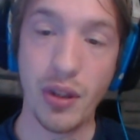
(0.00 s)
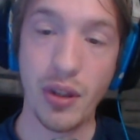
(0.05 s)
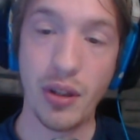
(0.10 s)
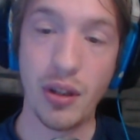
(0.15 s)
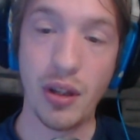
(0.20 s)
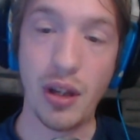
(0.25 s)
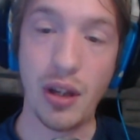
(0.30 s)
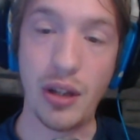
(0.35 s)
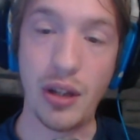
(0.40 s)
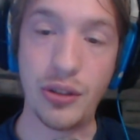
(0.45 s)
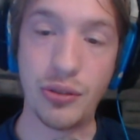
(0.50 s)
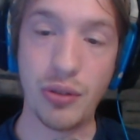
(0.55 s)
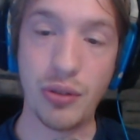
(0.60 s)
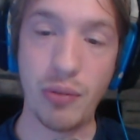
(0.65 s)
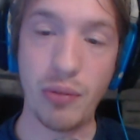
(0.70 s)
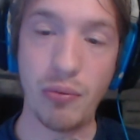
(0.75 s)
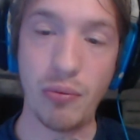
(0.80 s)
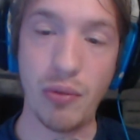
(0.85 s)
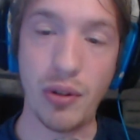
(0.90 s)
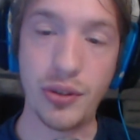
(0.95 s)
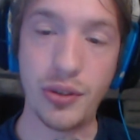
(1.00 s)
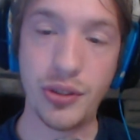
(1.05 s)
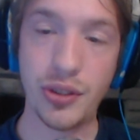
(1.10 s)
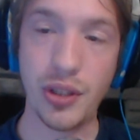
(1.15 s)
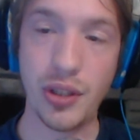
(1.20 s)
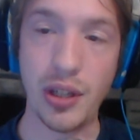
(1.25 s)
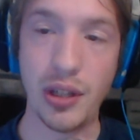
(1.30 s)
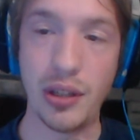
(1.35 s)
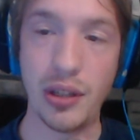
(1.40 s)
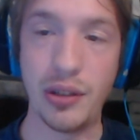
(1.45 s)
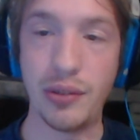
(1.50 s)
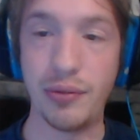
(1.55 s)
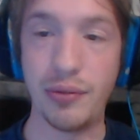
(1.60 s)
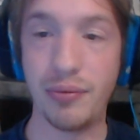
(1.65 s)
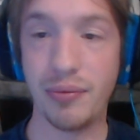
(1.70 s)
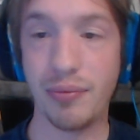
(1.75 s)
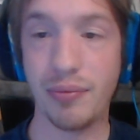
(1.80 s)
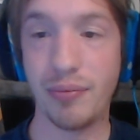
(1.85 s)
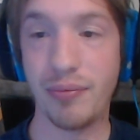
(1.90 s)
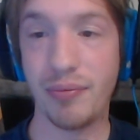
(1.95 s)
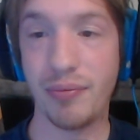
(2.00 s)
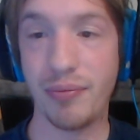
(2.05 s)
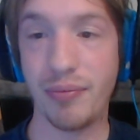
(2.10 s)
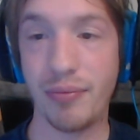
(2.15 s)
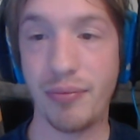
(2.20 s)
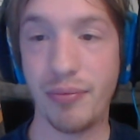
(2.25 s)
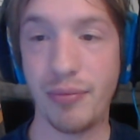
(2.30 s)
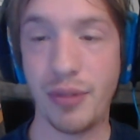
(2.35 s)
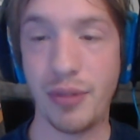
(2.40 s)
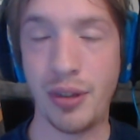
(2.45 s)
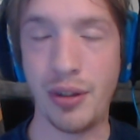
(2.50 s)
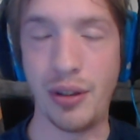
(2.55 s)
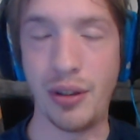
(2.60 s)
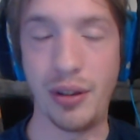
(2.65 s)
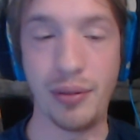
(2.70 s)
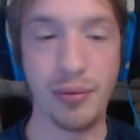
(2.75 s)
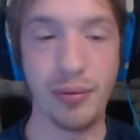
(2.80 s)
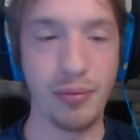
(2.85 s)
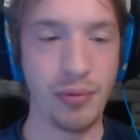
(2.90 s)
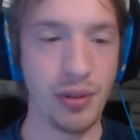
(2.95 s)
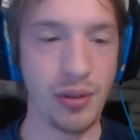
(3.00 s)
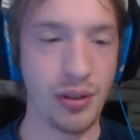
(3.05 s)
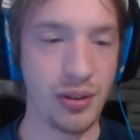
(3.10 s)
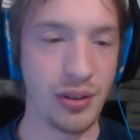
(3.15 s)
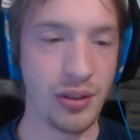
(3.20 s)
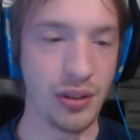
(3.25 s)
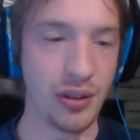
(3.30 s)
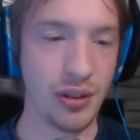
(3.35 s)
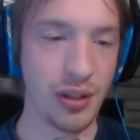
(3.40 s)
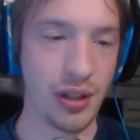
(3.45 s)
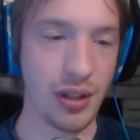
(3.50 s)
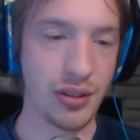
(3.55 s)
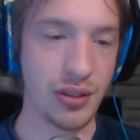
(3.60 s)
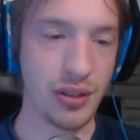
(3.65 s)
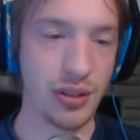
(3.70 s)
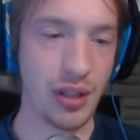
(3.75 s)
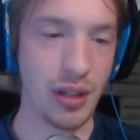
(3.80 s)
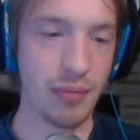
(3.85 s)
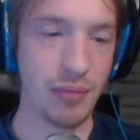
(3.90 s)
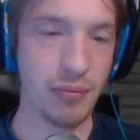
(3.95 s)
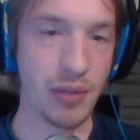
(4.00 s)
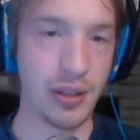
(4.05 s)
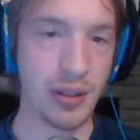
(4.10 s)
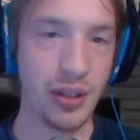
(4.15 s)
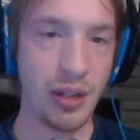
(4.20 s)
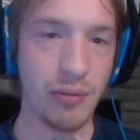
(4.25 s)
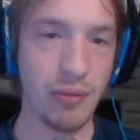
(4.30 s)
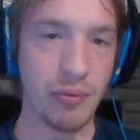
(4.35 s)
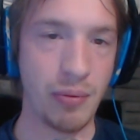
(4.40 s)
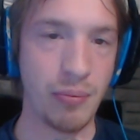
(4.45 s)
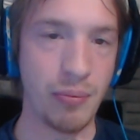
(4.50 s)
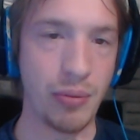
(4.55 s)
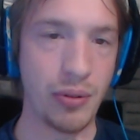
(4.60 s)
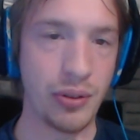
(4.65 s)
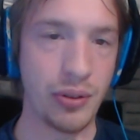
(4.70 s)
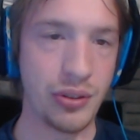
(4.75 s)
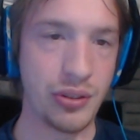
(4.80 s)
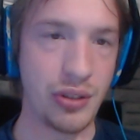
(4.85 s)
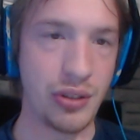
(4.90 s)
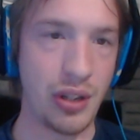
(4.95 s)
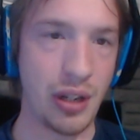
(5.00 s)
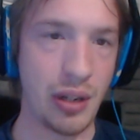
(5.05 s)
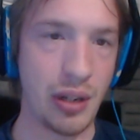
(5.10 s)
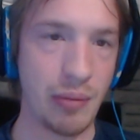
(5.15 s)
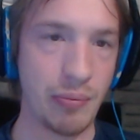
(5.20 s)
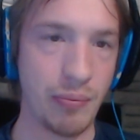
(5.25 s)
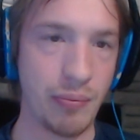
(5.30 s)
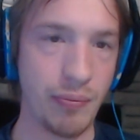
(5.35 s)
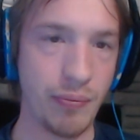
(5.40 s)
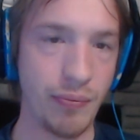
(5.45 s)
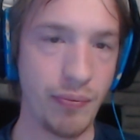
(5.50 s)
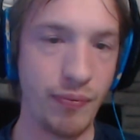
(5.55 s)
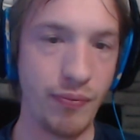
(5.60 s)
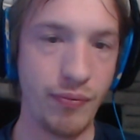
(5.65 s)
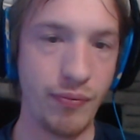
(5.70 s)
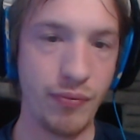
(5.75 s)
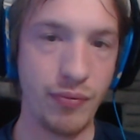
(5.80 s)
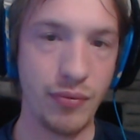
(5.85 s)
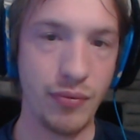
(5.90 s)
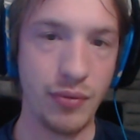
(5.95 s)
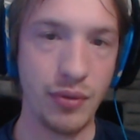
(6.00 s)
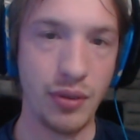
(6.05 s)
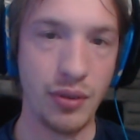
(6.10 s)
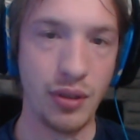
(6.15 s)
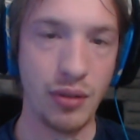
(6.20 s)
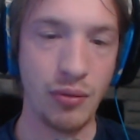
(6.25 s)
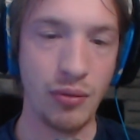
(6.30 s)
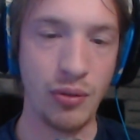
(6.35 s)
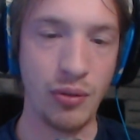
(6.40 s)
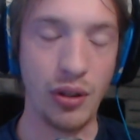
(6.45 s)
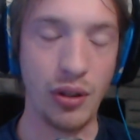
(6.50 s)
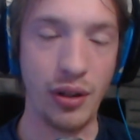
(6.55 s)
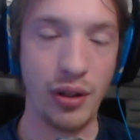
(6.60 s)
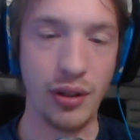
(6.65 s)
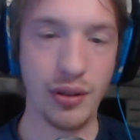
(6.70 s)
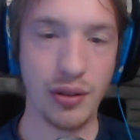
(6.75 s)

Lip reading: I tried watching. What's the guy's name? I can't remember his name. Hold on.